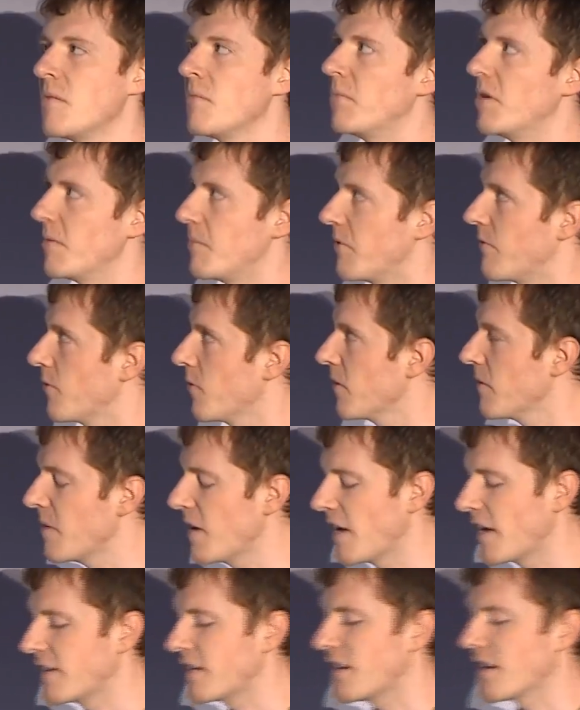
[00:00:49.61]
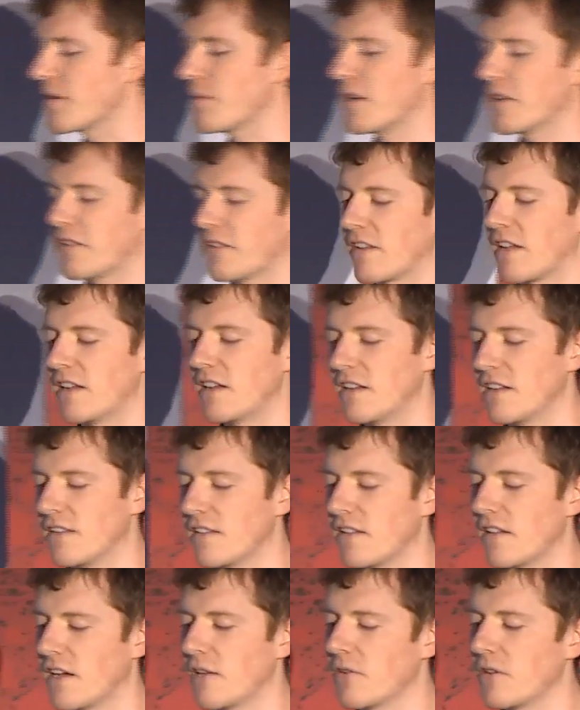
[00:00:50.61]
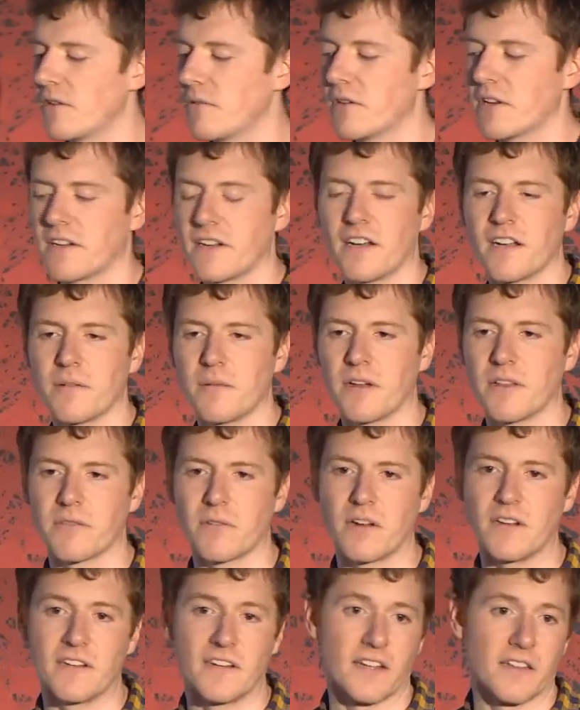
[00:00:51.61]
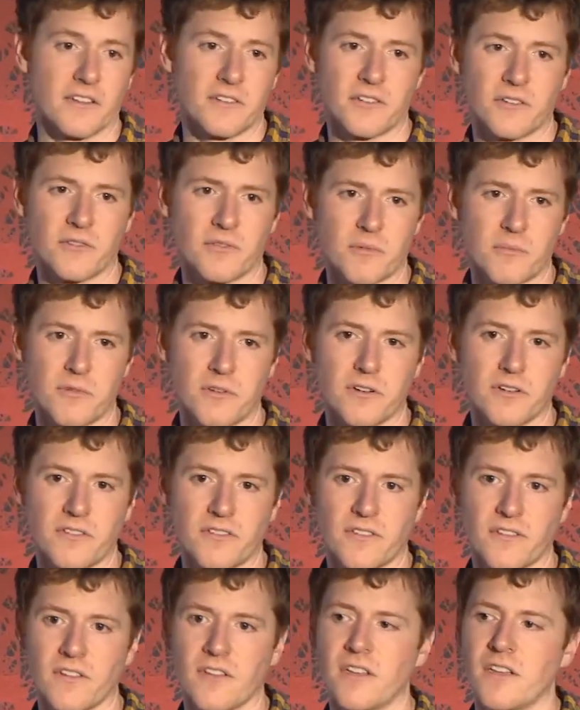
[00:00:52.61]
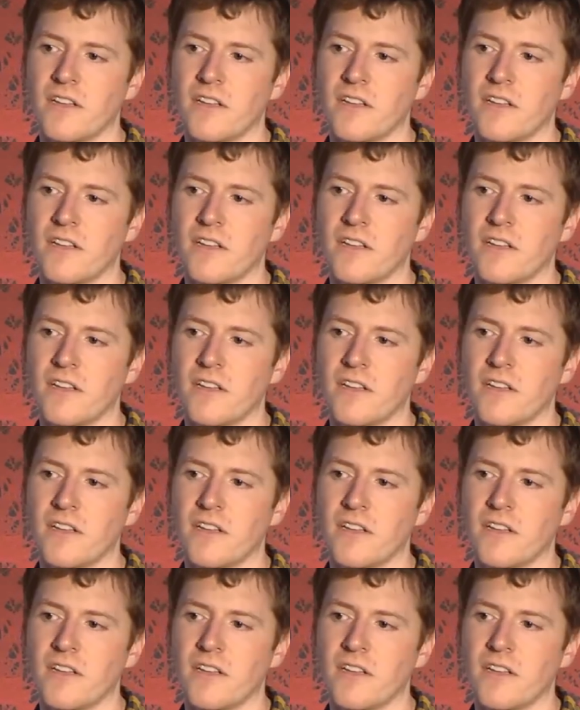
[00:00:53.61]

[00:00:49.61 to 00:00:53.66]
But before I talk about sightings, I really want to talk about threat intelligence reports.